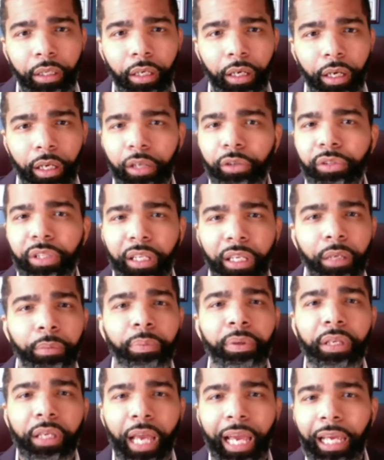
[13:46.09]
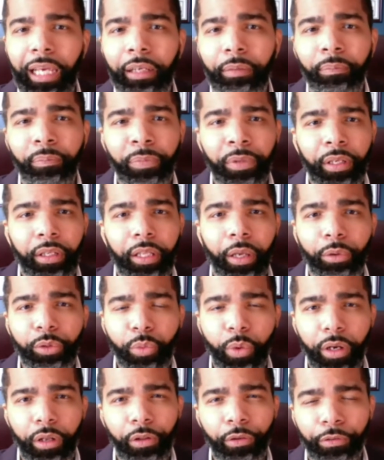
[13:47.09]
It is the EPA that was
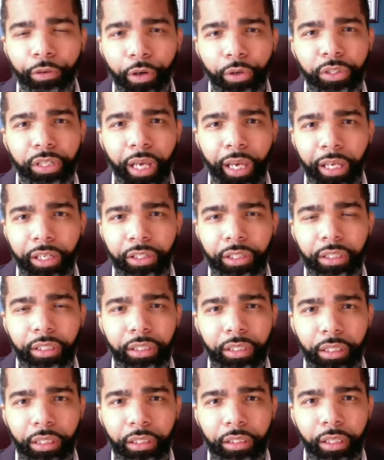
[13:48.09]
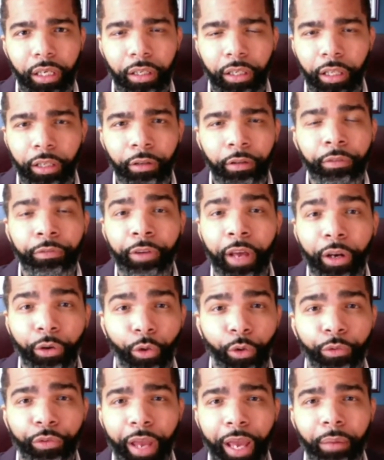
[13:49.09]
one of the first agencies in the
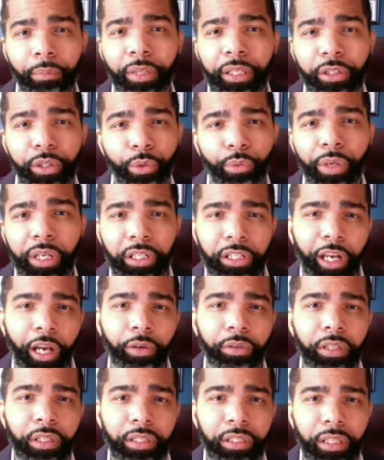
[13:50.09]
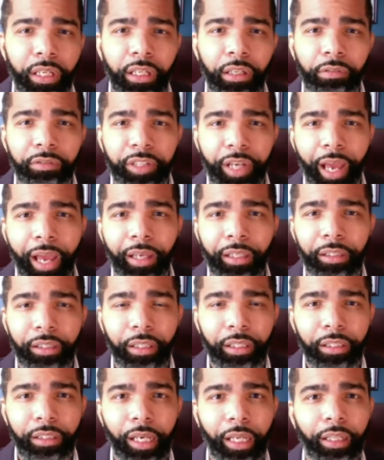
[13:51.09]
federal family to reach out to the city of Jackson
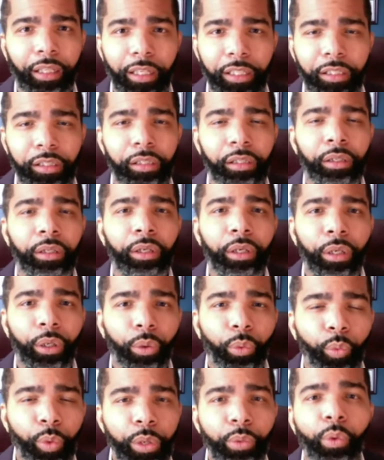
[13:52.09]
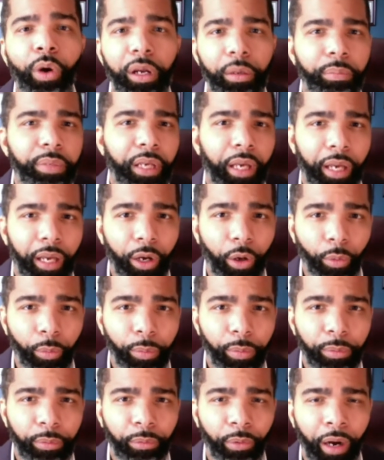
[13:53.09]
and say, listen, we want to be a help,
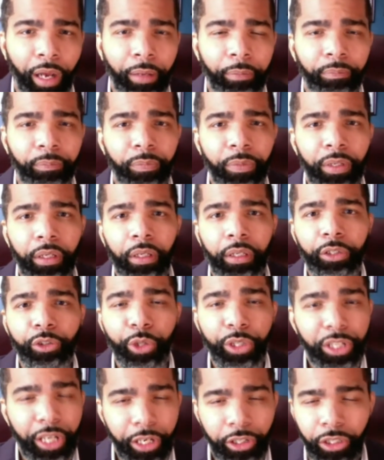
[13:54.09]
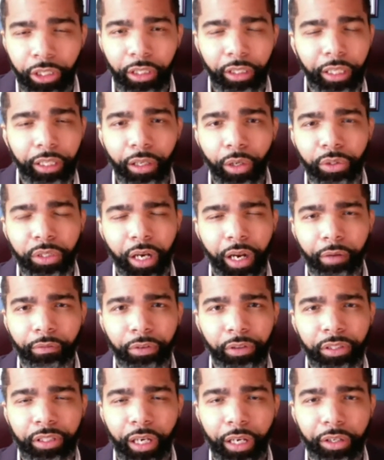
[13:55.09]
right? Traditionally, those
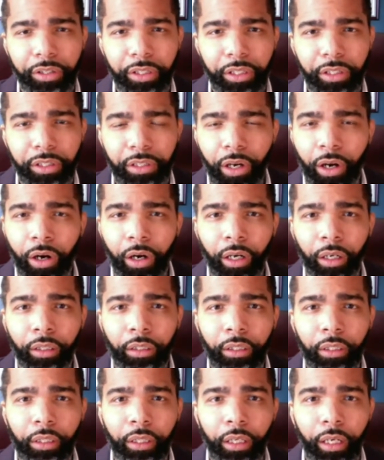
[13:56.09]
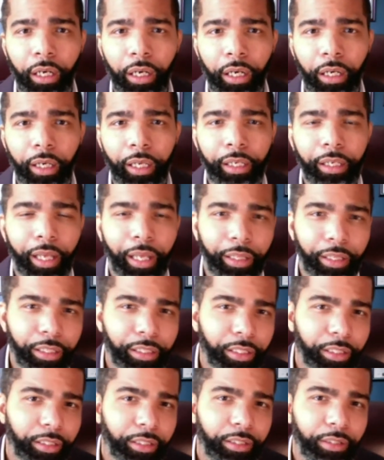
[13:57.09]
conversations are, and
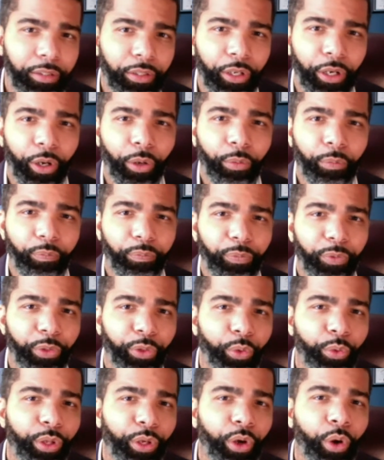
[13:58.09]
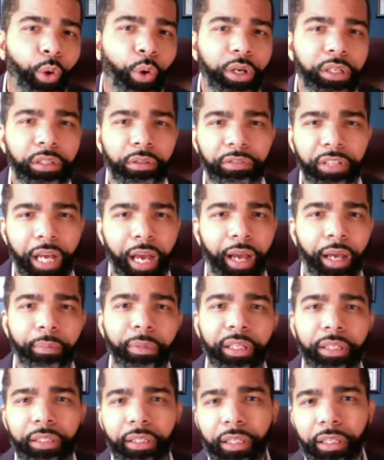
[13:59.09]
this is, the course of time in
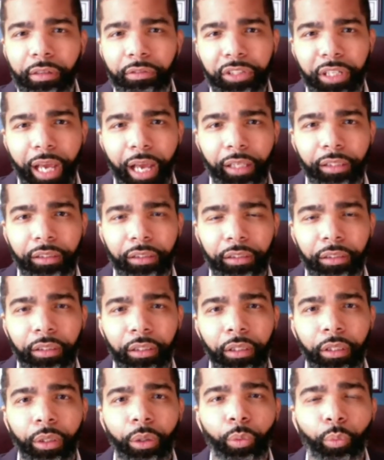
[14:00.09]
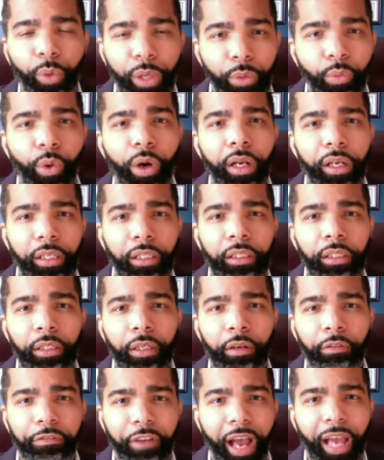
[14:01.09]
the city of Jackson. We want to
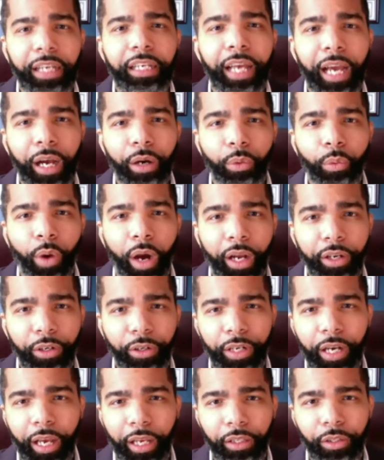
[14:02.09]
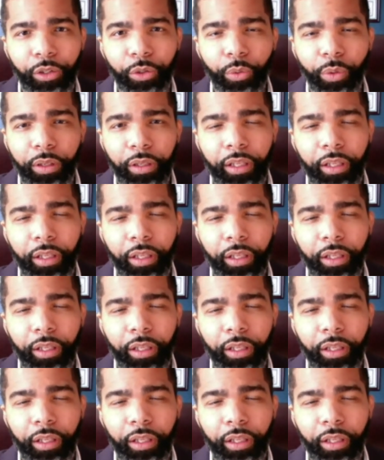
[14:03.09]
find out why you're not doing